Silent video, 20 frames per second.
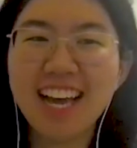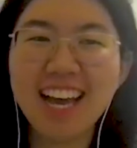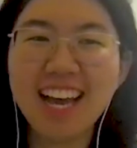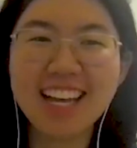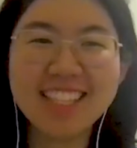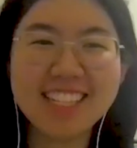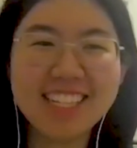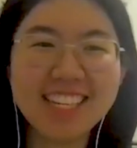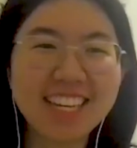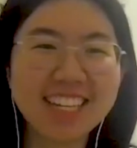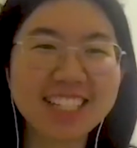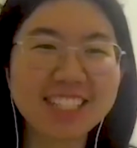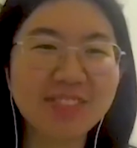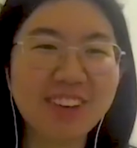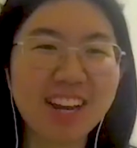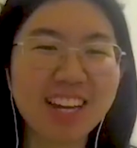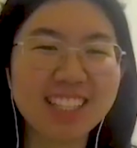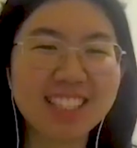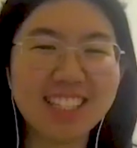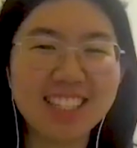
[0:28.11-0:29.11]
any
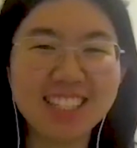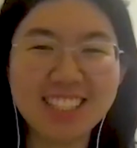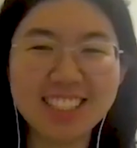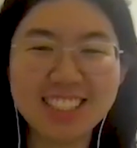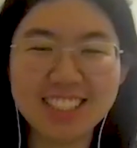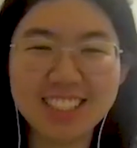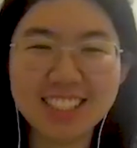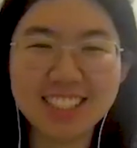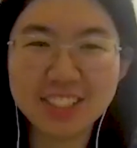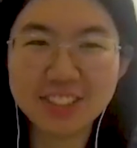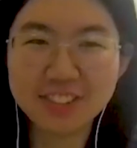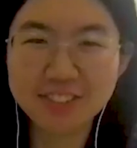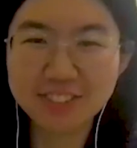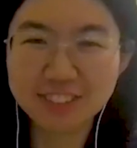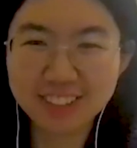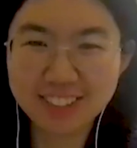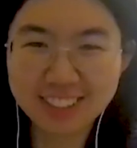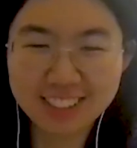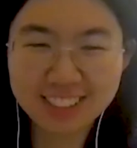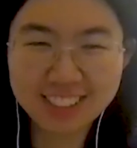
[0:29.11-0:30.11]
expectations
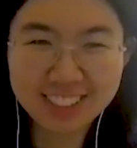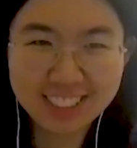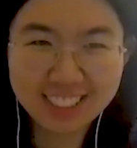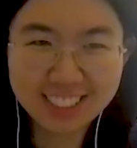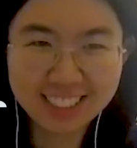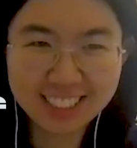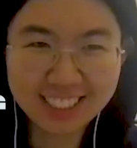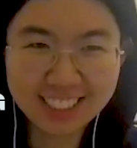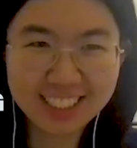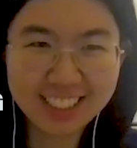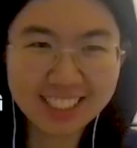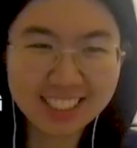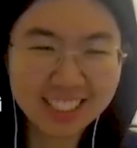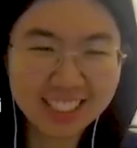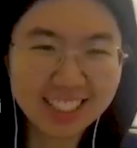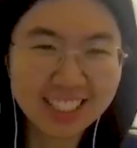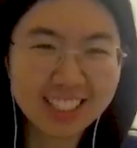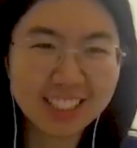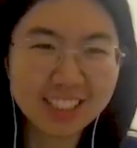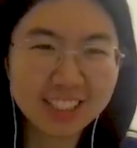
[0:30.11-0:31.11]
for this
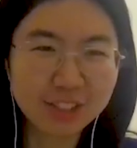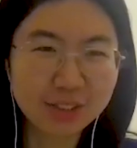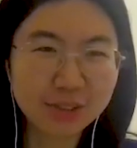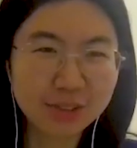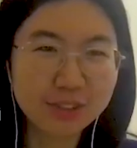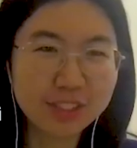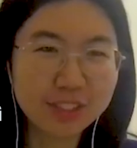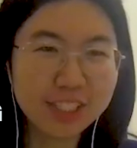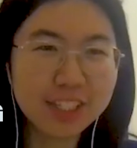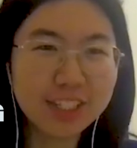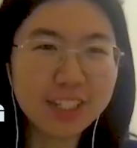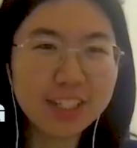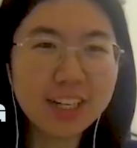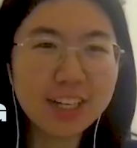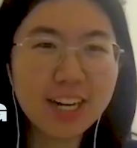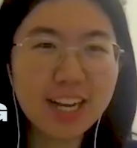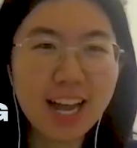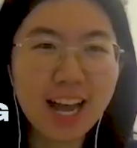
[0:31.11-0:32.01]
school year.